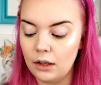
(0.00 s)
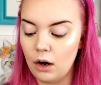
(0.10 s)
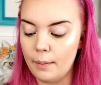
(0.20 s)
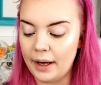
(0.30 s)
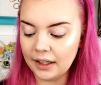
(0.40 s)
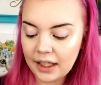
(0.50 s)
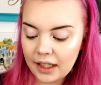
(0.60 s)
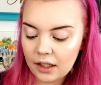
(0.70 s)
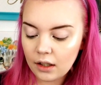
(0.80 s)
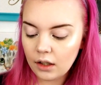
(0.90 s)
it on my
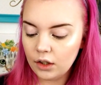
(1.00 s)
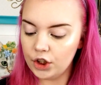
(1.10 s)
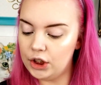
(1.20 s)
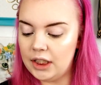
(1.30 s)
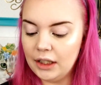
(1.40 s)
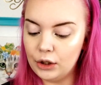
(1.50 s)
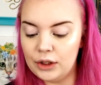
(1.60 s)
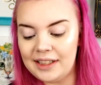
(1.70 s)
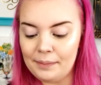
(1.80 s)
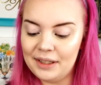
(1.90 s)
lid. Just a little
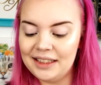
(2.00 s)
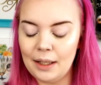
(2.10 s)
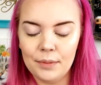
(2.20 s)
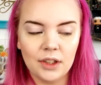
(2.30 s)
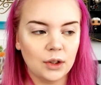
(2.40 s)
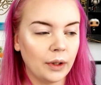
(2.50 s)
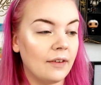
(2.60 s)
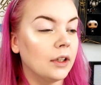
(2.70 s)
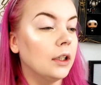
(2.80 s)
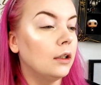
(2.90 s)
something something so we'd have
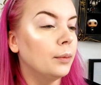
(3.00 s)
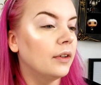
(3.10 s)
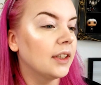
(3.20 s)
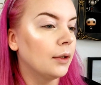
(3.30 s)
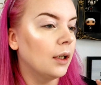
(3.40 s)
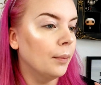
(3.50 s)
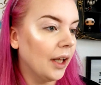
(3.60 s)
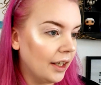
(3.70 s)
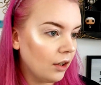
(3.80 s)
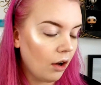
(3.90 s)
a little bit of something to
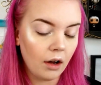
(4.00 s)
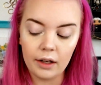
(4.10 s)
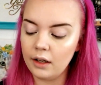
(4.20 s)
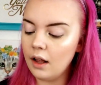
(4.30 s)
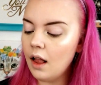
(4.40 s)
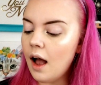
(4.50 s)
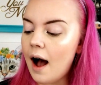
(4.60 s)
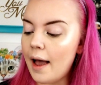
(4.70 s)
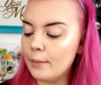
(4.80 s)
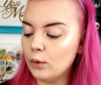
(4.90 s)
blend on.
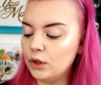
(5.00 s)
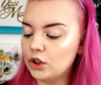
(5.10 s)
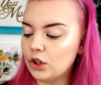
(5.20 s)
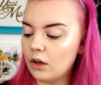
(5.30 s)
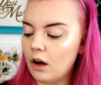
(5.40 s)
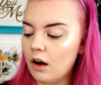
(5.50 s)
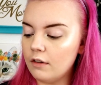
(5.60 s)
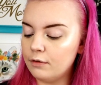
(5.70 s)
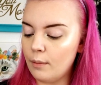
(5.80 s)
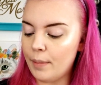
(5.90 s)
I'm going to start
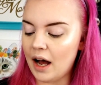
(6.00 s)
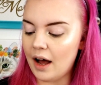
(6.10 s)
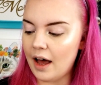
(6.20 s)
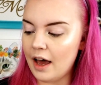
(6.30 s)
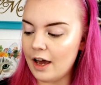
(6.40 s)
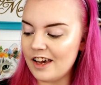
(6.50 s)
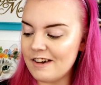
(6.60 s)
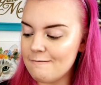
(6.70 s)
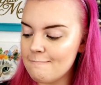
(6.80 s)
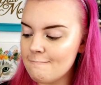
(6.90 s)
off by...